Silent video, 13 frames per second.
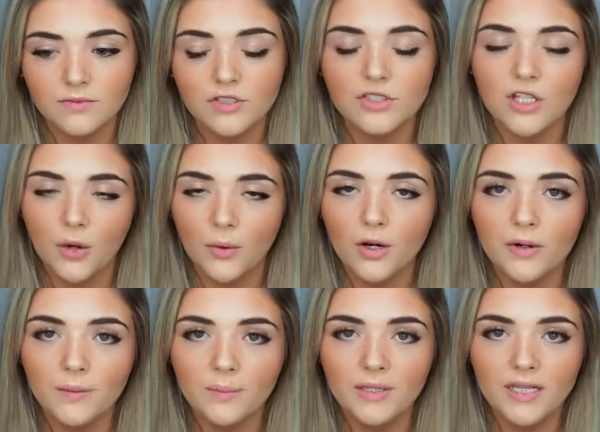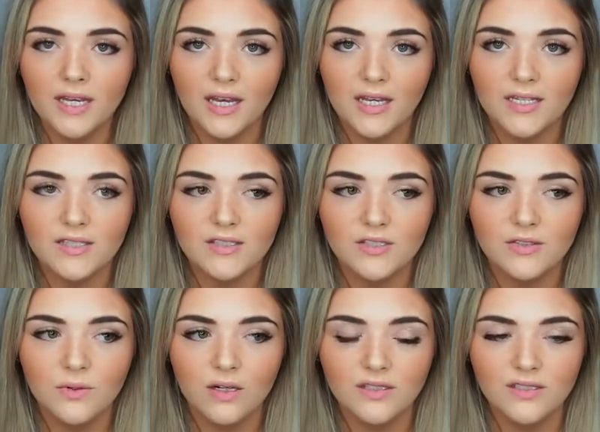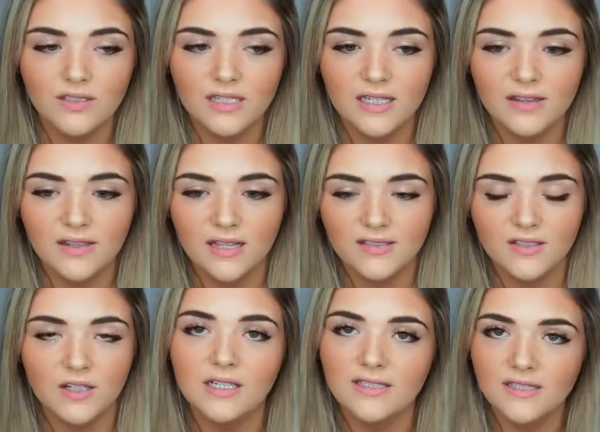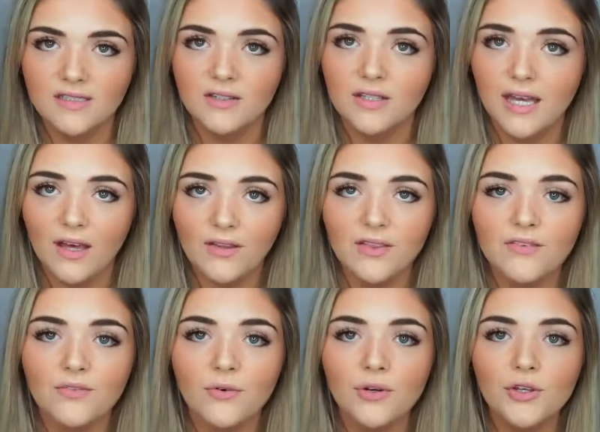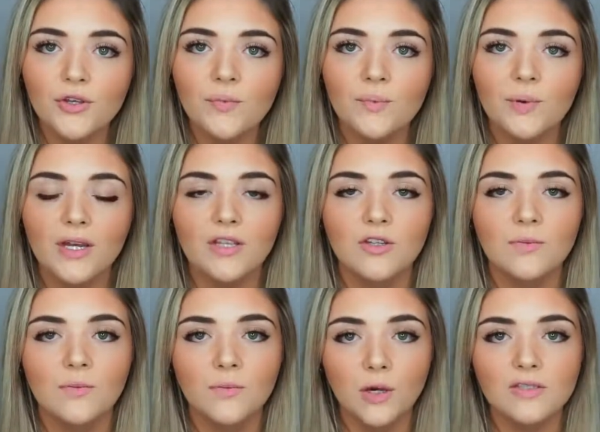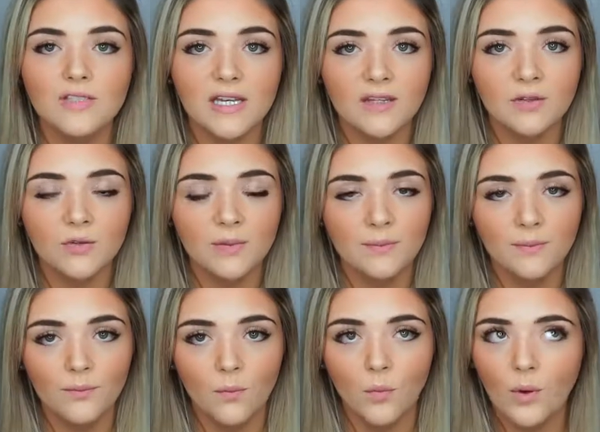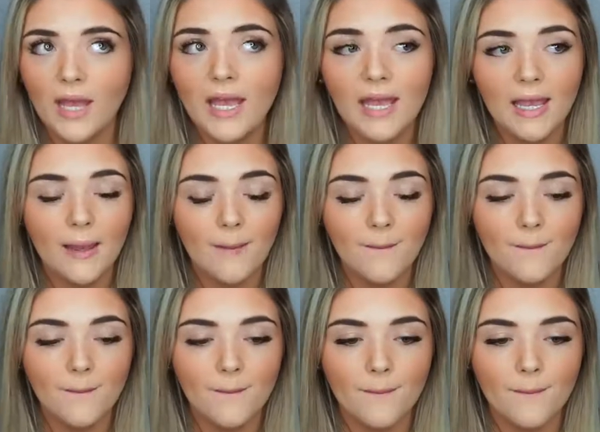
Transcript: slower because you are still eating things that aren't necessarily healthy for you, but you most likely will be way